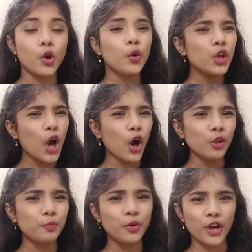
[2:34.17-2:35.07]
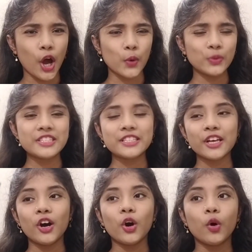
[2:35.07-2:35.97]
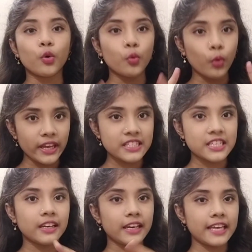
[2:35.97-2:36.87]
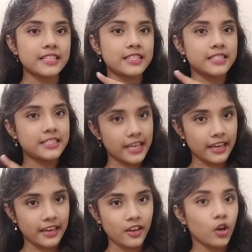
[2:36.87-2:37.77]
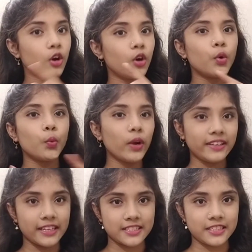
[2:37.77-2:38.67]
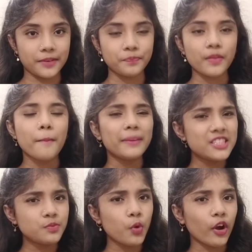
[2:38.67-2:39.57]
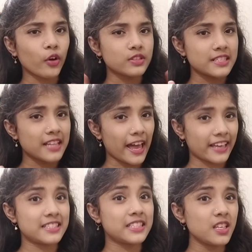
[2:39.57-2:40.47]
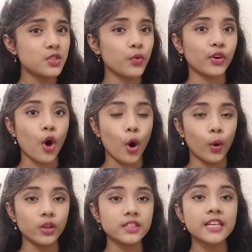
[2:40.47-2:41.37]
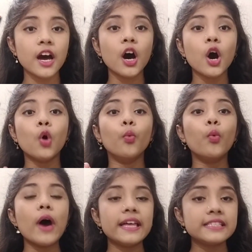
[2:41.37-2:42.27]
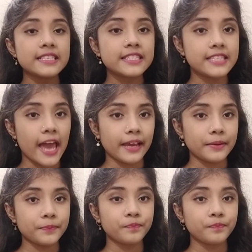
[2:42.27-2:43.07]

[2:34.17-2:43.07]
We all pronounce Wednesday. But it pronounces this. We called Wednesday.